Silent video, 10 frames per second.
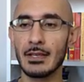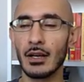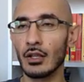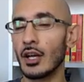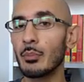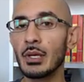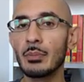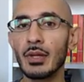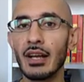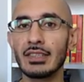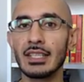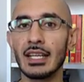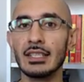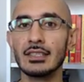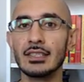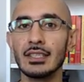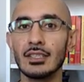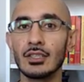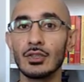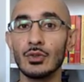A lot of people have a
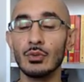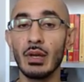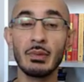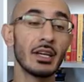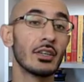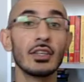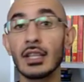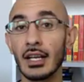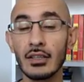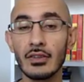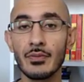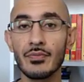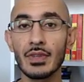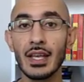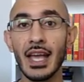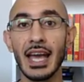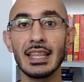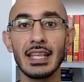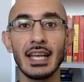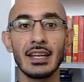tendency to maybe hit a good length
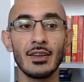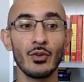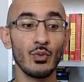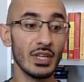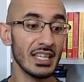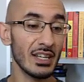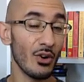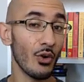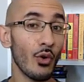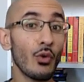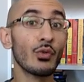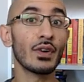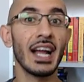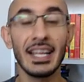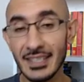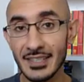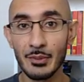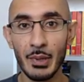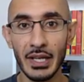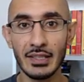and then we over
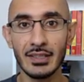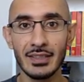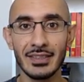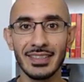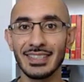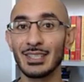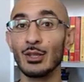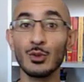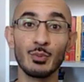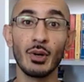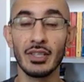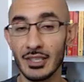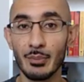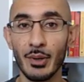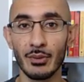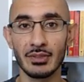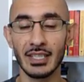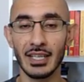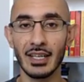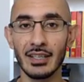anticipate the loose ball that the opponent's
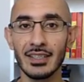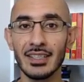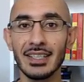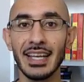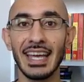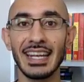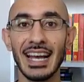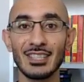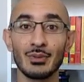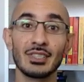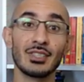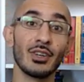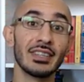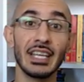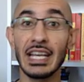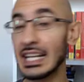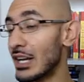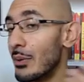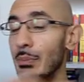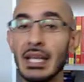going to hit. And as a result, they
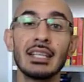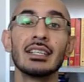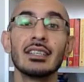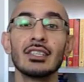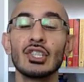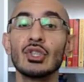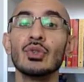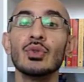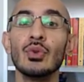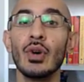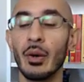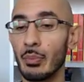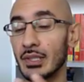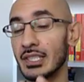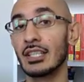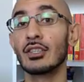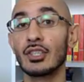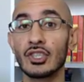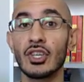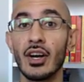commit to a particular
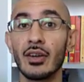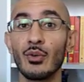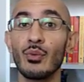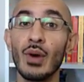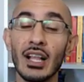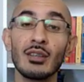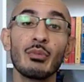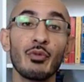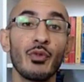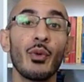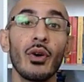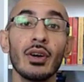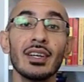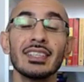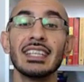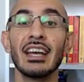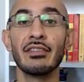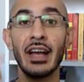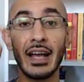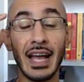shot well before they have
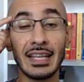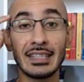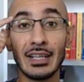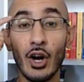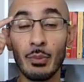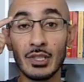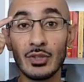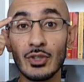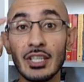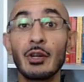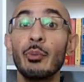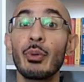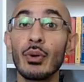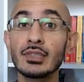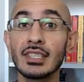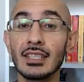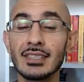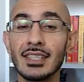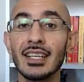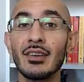had the opportunity to
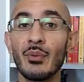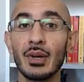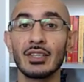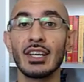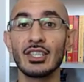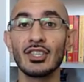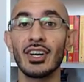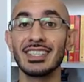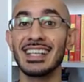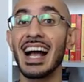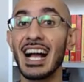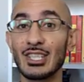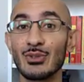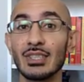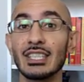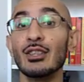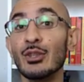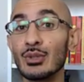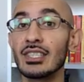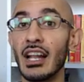process whether that shot is actually
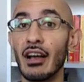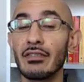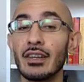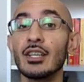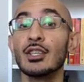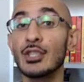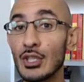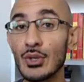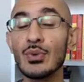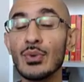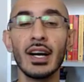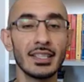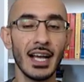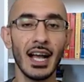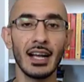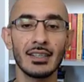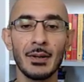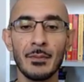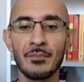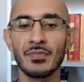loose enough to attack.
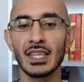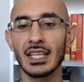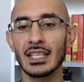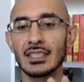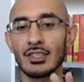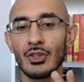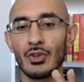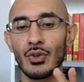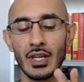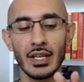So